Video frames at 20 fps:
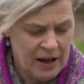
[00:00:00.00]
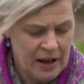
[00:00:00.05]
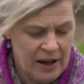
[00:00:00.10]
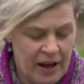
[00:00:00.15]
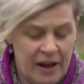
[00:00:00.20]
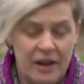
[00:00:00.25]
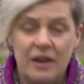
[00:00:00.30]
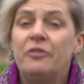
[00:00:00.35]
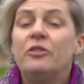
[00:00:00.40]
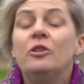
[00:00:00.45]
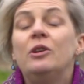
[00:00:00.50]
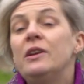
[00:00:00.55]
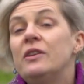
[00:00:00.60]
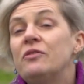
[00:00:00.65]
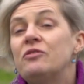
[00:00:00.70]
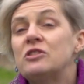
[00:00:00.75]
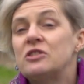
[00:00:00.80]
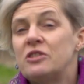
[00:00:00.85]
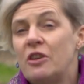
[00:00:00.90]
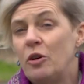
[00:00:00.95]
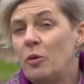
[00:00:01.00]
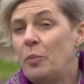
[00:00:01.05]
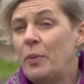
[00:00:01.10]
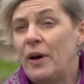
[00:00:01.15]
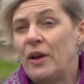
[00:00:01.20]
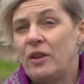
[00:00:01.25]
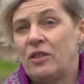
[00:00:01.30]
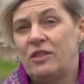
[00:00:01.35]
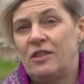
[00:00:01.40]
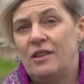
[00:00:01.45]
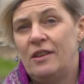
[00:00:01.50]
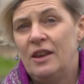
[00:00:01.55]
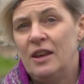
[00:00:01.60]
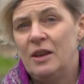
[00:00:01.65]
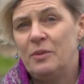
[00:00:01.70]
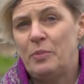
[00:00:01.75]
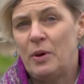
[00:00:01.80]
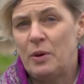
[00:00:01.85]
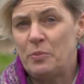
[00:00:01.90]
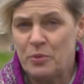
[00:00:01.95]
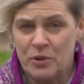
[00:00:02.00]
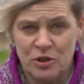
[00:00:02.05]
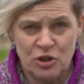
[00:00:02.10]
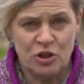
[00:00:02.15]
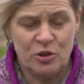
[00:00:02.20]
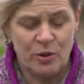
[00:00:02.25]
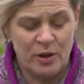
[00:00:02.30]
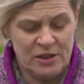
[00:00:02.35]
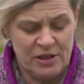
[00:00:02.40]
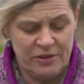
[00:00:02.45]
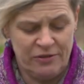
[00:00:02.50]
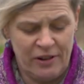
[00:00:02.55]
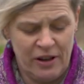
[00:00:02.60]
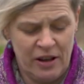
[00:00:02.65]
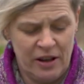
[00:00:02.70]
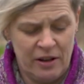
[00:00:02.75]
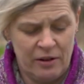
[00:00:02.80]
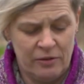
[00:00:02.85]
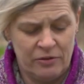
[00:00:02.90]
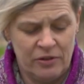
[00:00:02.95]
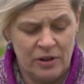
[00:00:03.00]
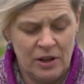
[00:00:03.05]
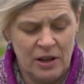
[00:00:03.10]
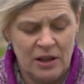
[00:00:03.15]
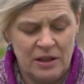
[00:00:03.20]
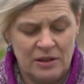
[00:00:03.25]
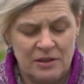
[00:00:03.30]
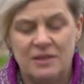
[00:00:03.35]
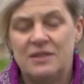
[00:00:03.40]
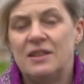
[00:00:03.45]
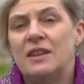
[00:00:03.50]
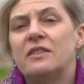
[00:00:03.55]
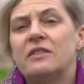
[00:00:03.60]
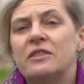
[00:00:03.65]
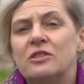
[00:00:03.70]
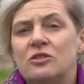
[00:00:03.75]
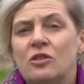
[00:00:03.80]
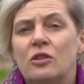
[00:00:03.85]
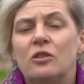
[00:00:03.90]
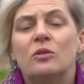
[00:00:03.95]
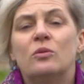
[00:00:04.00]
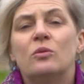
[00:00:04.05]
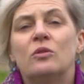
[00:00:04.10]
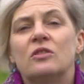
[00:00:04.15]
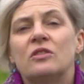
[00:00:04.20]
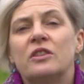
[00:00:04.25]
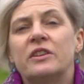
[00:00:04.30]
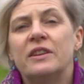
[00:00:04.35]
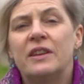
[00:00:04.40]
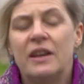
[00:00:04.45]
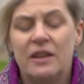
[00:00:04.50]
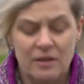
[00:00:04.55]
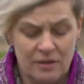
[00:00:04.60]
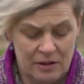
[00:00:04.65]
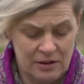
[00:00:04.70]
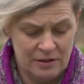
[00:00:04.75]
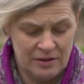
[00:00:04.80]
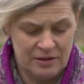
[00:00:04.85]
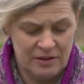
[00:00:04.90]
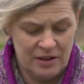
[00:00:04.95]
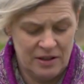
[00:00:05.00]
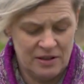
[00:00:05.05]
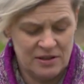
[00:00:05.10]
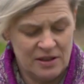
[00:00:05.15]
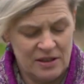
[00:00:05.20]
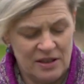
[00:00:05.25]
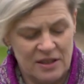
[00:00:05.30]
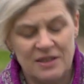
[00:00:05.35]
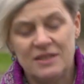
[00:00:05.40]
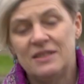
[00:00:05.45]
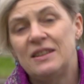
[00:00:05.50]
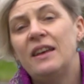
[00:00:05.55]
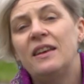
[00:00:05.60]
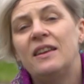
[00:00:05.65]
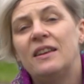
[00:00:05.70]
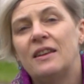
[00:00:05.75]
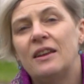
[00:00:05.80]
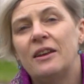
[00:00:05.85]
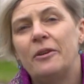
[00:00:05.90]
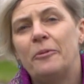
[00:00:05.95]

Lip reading: And if you leave the towpath by Bridge 25 to take the dog walk Ginnell into the estate,